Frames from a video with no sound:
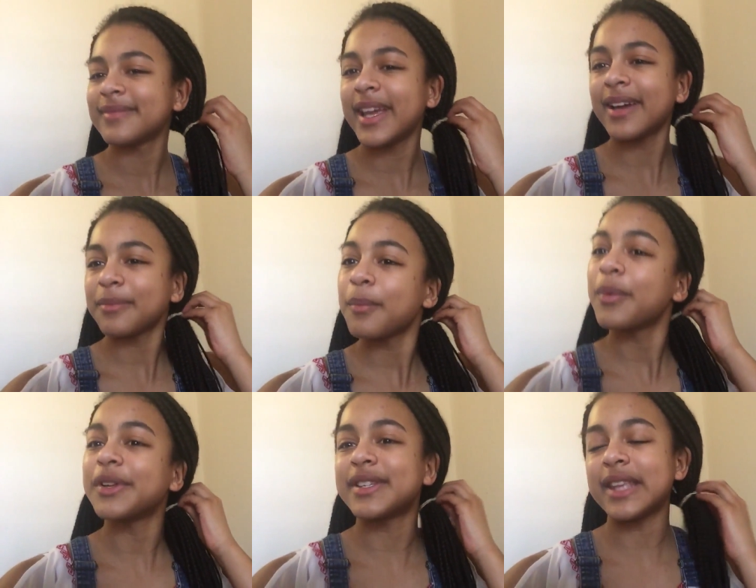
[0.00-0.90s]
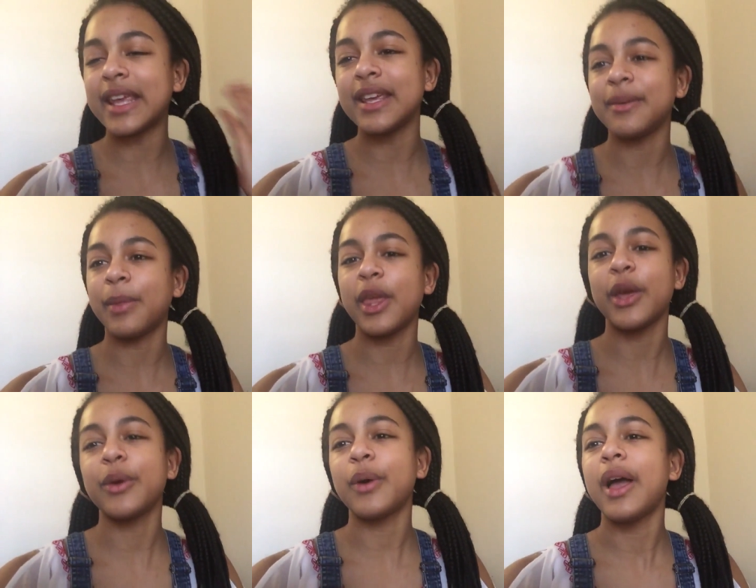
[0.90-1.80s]
yeah we'll see
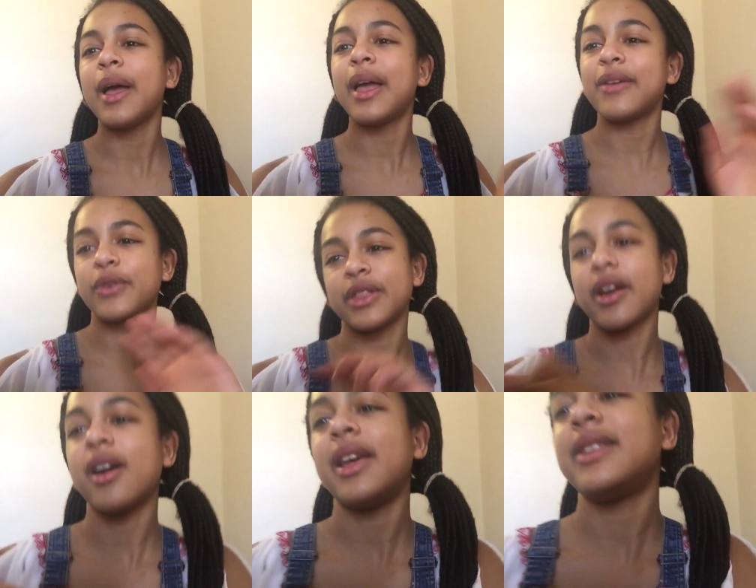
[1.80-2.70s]
you if we're in the car